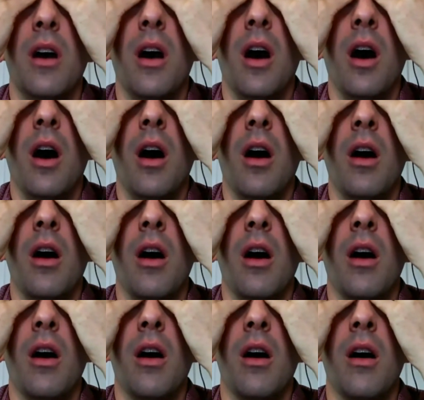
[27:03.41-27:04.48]

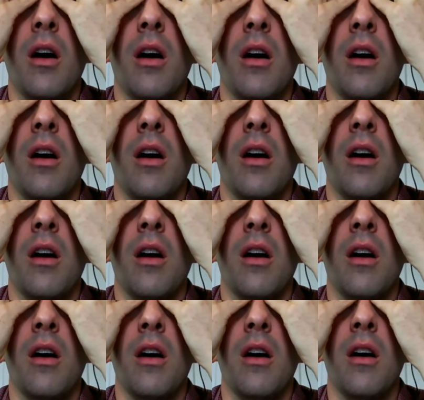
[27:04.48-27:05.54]

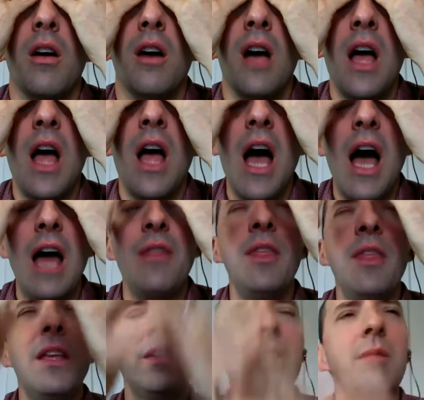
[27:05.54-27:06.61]
Uh, I
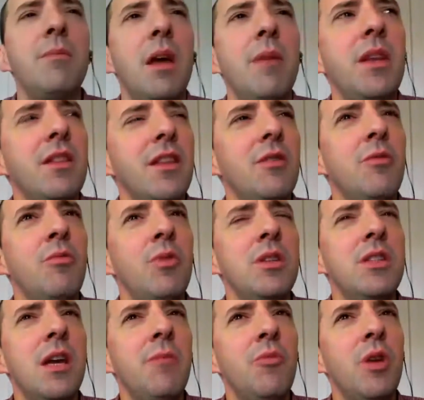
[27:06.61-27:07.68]
think some. I mean, there.
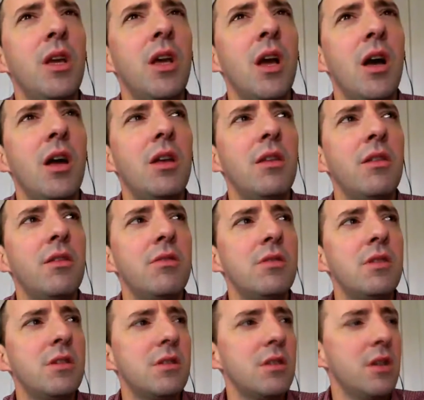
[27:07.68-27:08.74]
One time we got
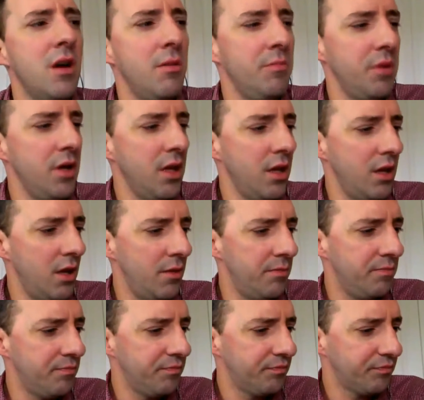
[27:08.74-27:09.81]
there's this company.
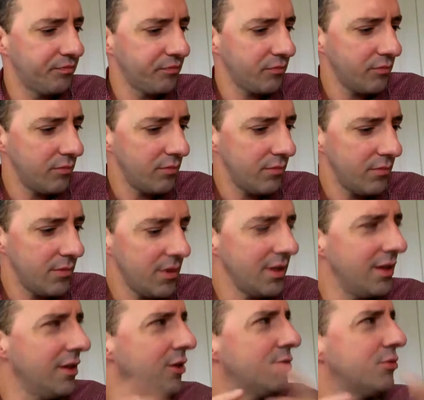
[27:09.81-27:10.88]
Um,
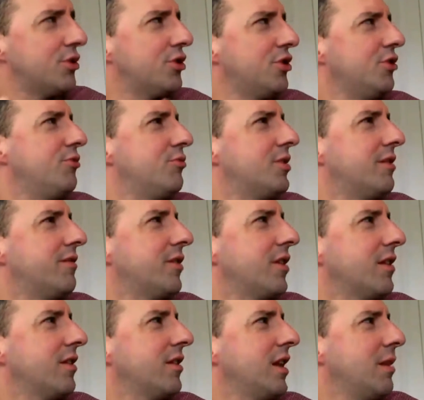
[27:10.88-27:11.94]
oh shoot, I
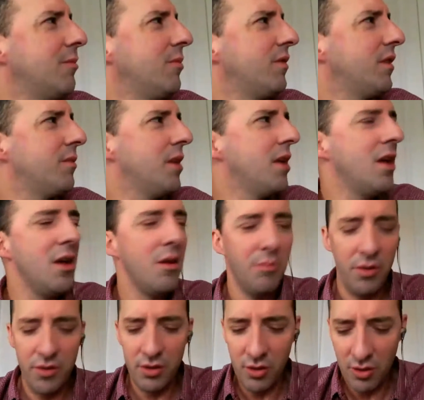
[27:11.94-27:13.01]
forgot the name of them,
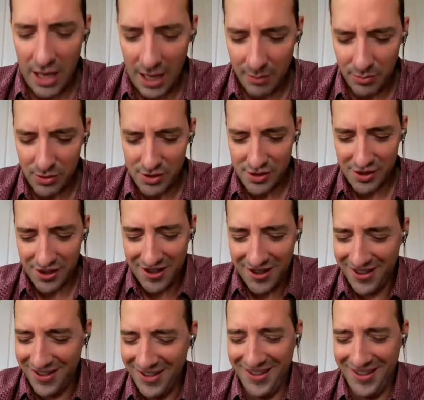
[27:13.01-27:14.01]
but they're little applesauce.